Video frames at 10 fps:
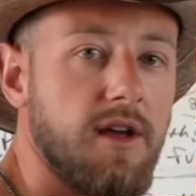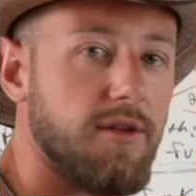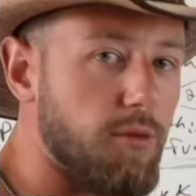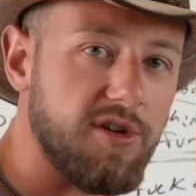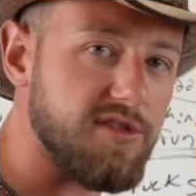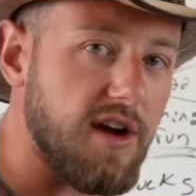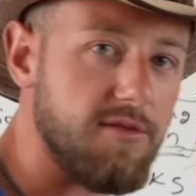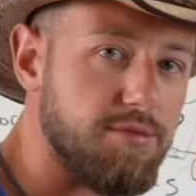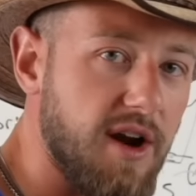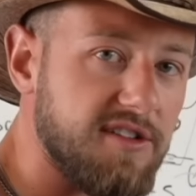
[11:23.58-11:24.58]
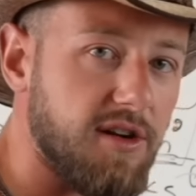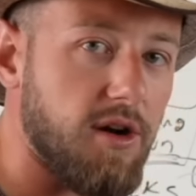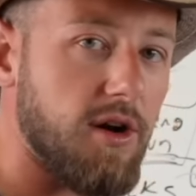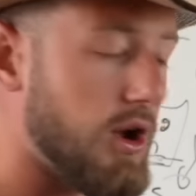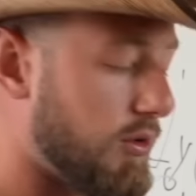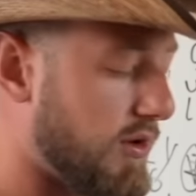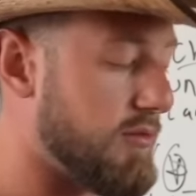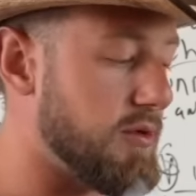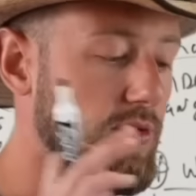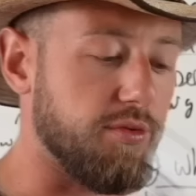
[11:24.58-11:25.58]
The more you try to impress her, whether
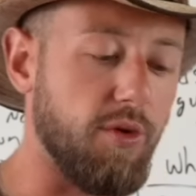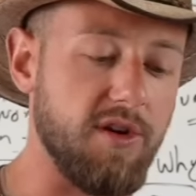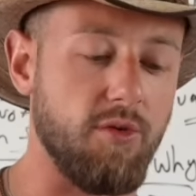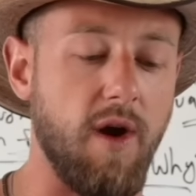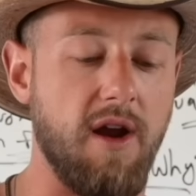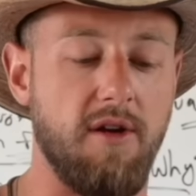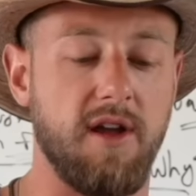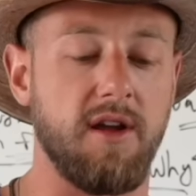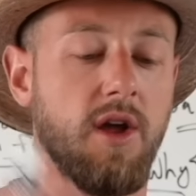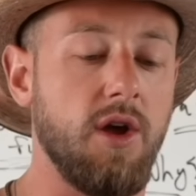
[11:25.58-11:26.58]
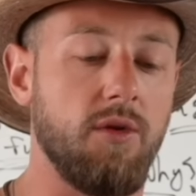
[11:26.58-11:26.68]
it be with what you're wearing,